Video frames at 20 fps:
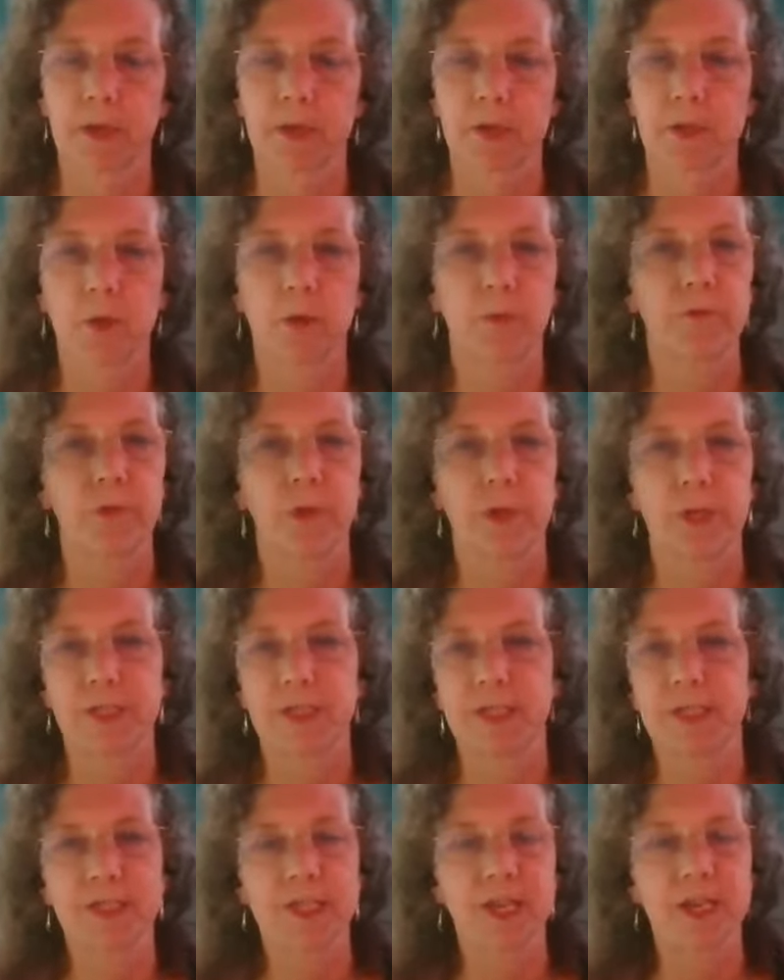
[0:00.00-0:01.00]
So if the
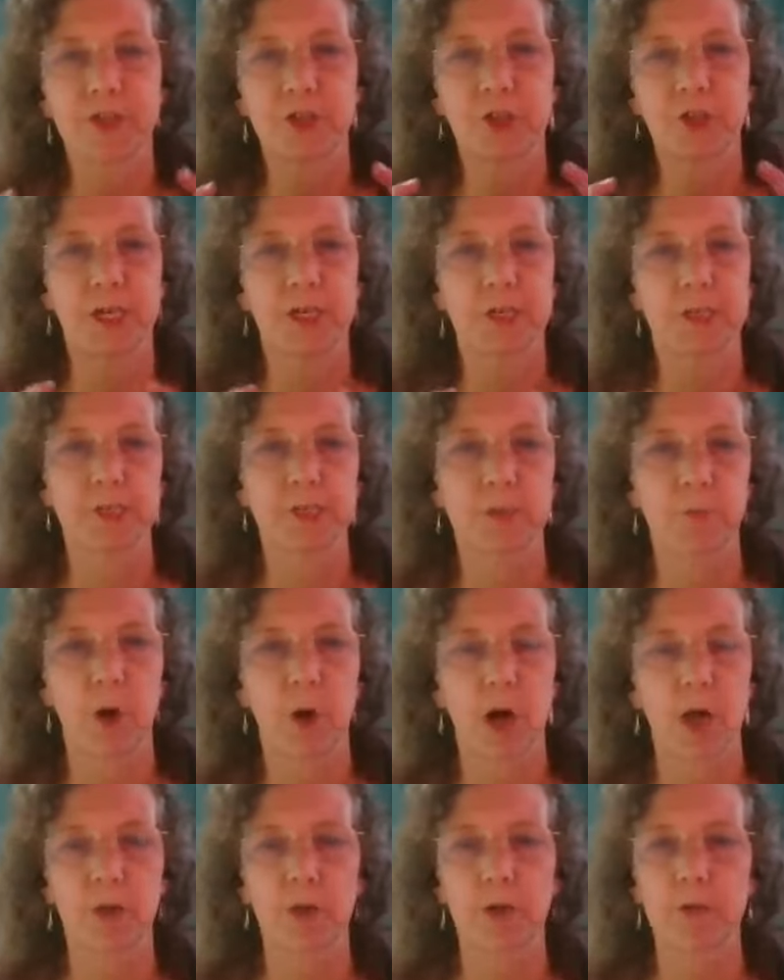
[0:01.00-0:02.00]
sensation gets
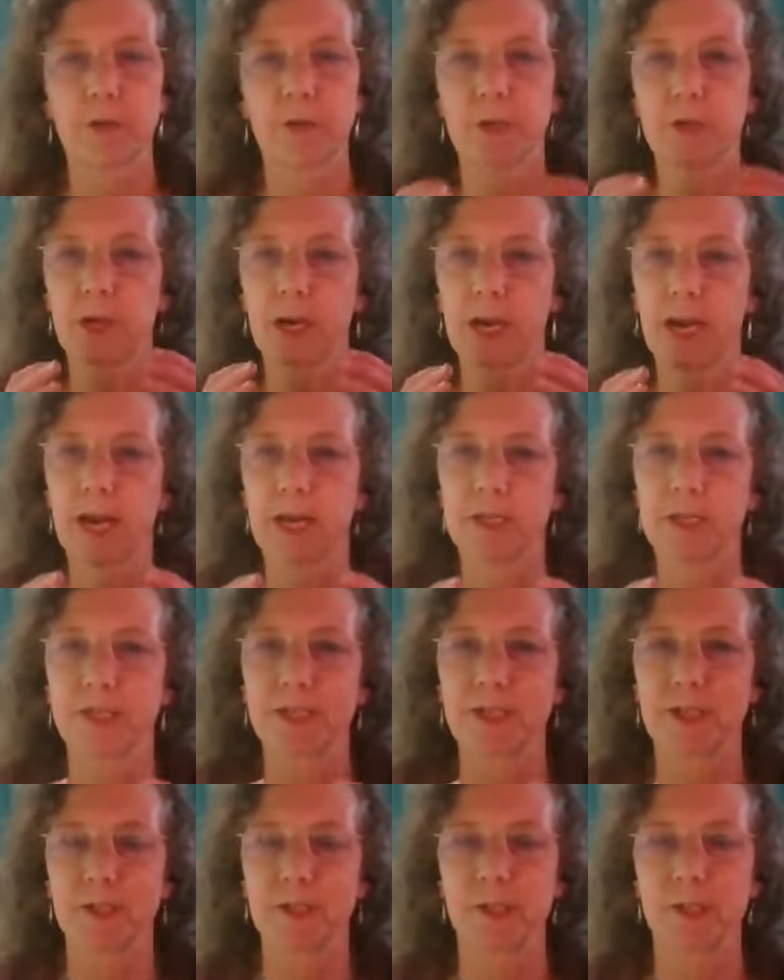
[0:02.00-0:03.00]
smaller, then your hands
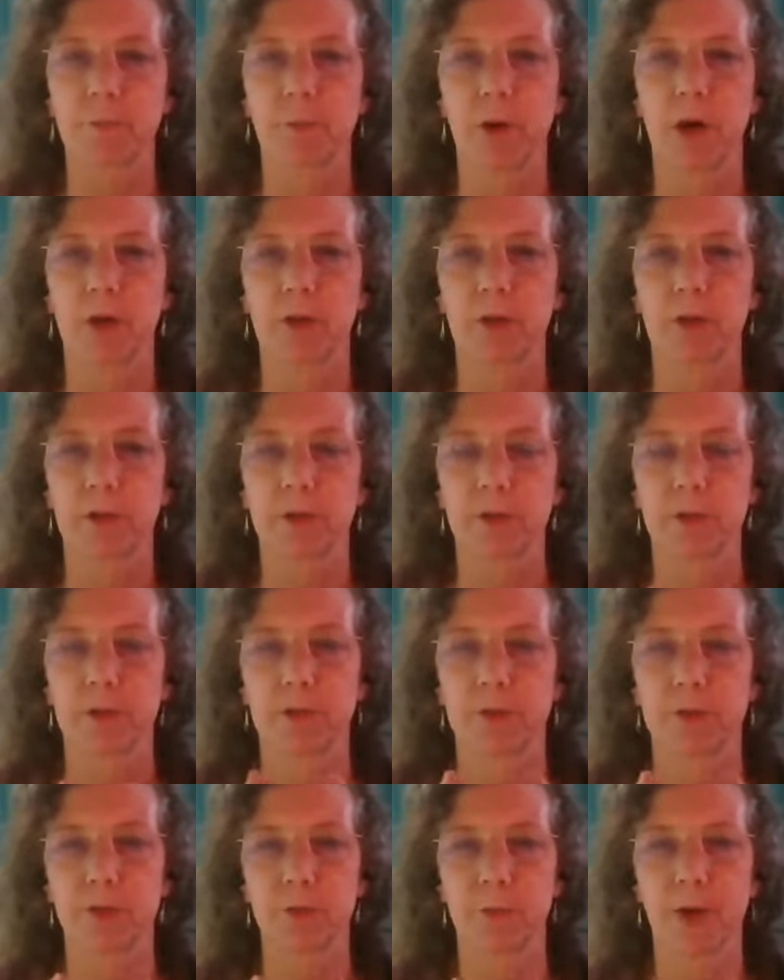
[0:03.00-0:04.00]
get smaller
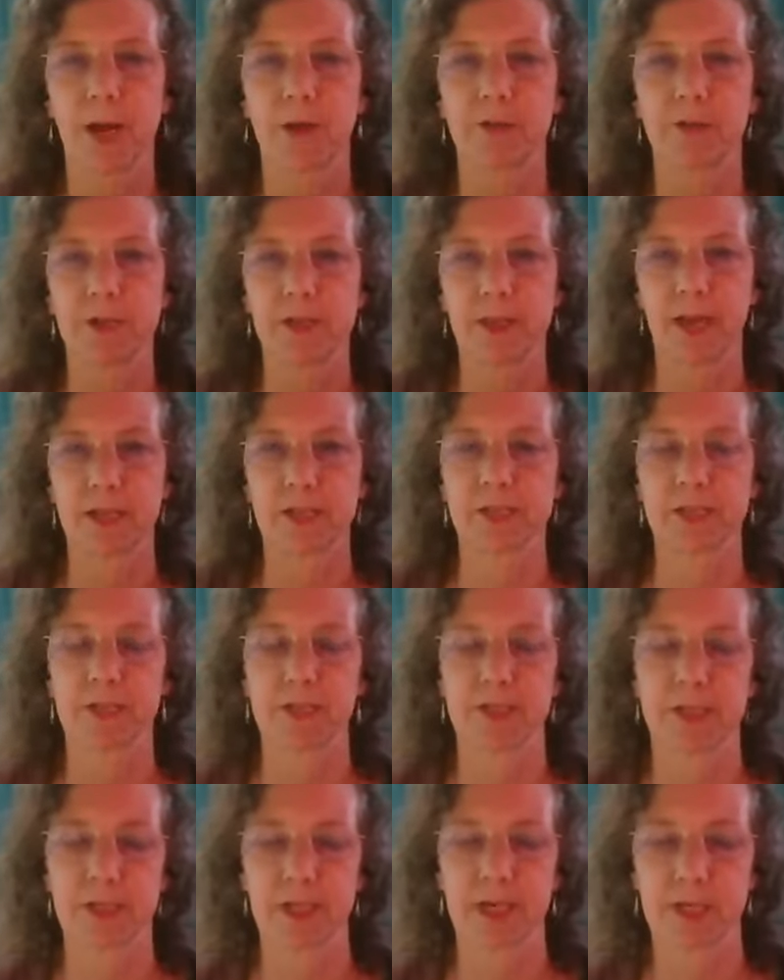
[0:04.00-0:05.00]
surrounding that
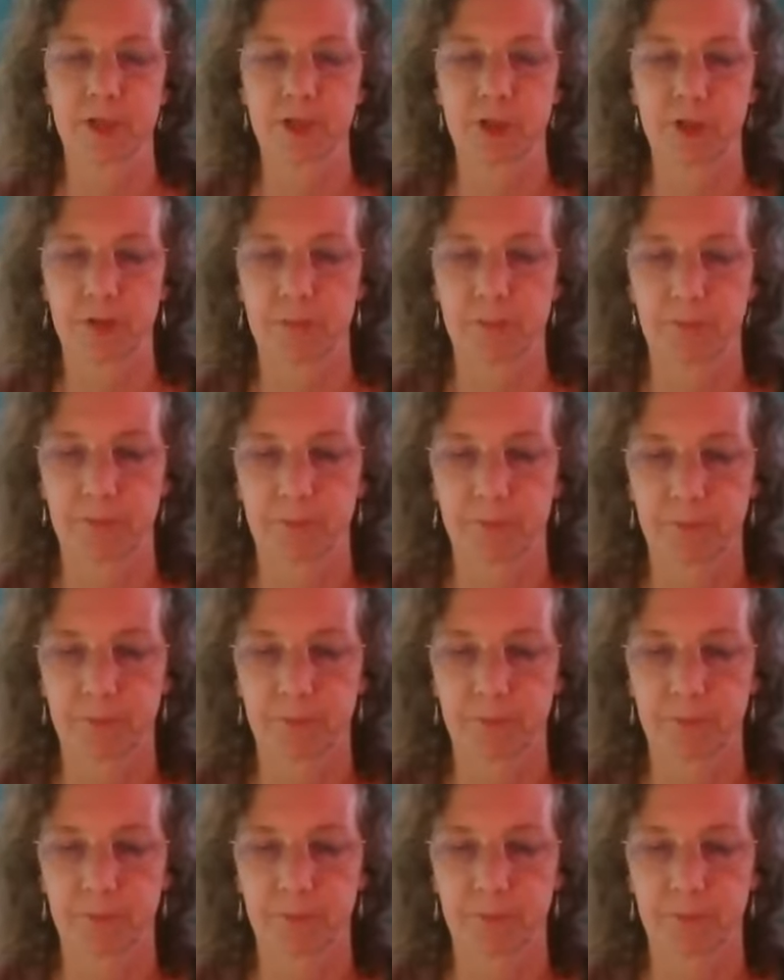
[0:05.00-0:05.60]
sensation.